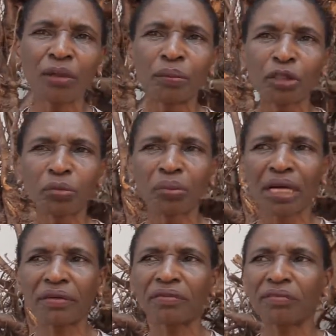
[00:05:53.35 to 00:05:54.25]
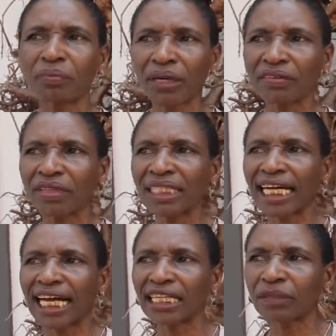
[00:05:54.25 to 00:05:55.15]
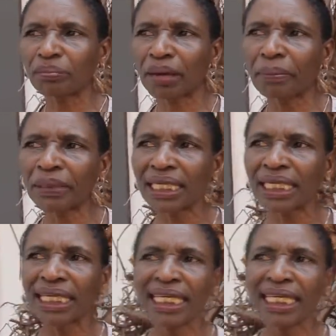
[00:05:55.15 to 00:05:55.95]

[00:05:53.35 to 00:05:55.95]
both private and public.